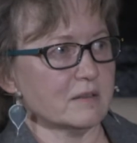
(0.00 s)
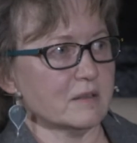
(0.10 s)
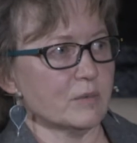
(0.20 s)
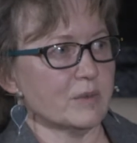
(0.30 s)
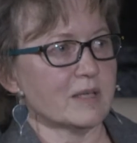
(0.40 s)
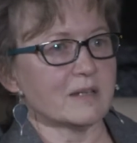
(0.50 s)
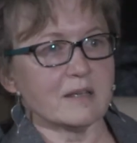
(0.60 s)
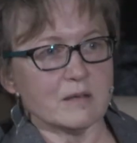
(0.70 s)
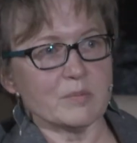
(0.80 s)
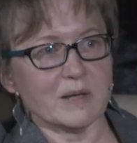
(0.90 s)
We can
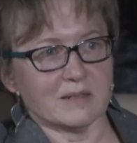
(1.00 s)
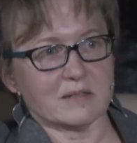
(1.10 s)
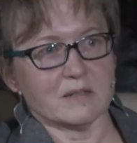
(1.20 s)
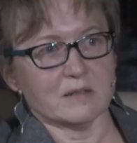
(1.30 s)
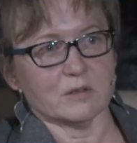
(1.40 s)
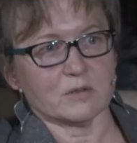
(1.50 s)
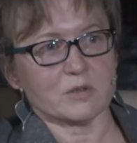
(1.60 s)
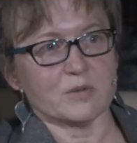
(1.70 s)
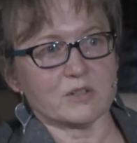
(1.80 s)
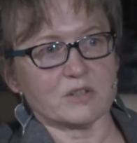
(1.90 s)
keep asking those
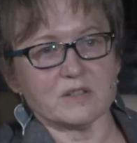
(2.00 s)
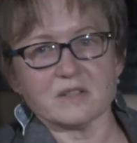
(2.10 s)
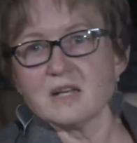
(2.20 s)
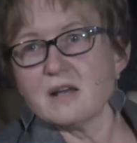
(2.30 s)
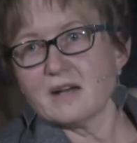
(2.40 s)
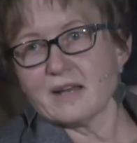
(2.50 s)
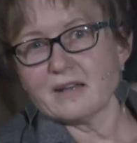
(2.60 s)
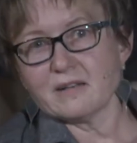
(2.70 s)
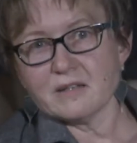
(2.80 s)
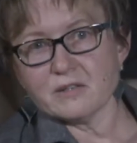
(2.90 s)
questions. I had
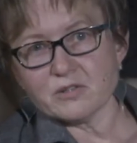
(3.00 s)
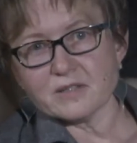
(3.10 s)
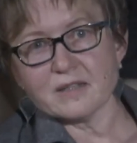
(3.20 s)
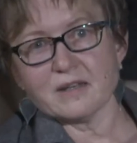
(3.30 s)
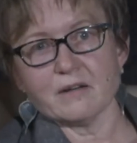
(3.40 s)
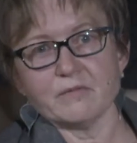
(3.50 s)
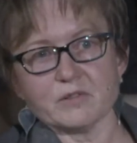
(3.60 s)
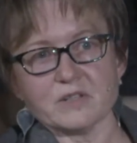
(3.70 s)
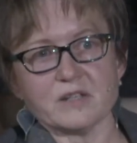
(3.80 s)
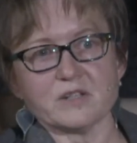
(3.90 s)
an interesting
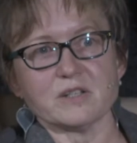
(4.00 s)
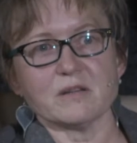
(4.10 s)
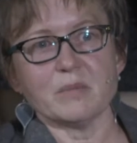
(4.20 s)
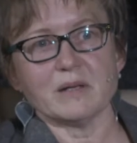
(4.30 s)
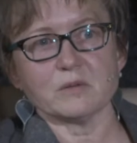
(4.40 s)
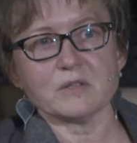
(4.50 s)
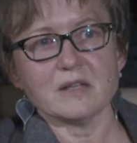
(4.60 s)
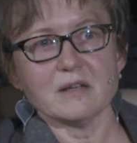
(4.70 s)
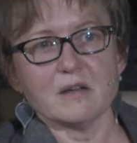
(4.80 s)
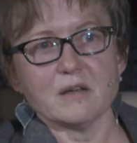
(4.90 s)
conversation about
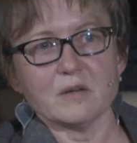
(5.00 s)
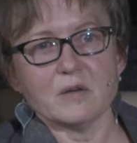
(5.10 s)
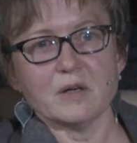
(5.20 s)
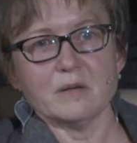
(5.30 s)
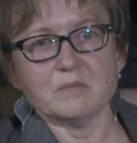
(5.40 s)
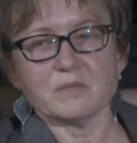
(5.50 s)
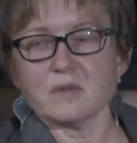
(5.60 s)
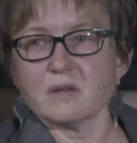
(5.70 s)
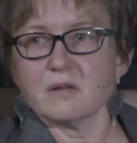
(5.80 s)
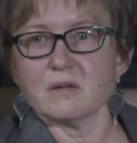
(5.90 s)
um,
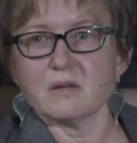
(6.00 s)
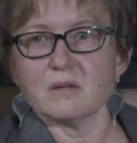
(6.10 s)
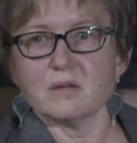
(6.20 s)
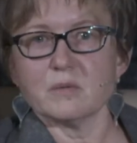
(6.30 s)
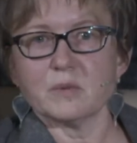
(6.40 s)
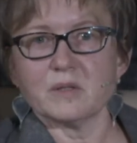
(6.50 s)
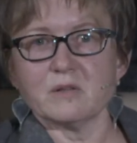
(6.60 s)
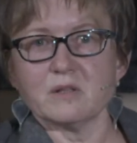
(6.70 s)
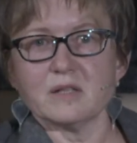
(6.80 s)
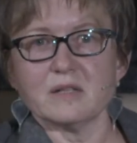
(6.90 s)
whether
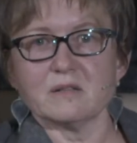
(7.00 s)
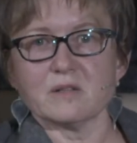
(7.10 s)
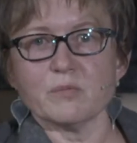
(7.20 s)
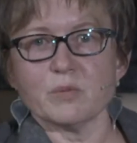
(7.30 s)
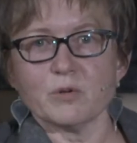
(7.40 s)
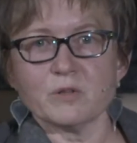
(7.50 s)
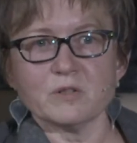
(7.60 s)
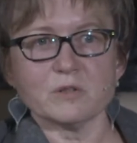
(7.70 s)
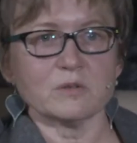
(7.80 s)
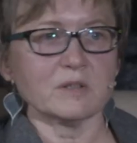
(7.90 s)
it's important
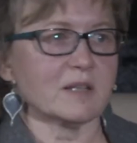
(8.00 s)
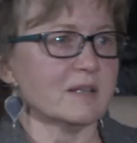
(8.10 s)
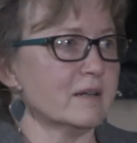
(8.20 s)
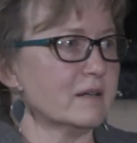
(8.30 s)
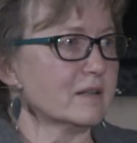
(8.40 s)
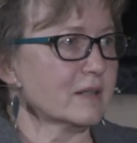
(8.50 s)
to declare a